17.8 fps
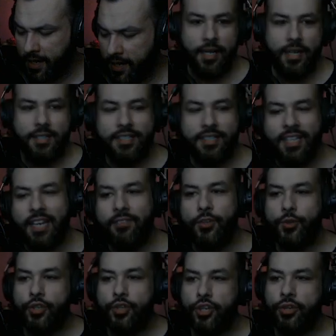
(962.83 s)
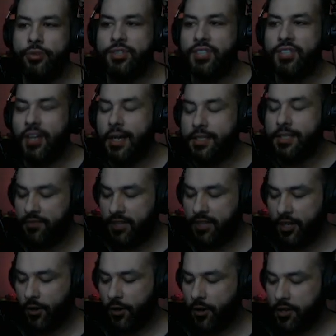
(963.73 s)
To give you two sides of
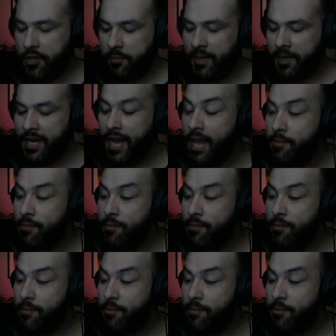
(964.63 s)
the argument, M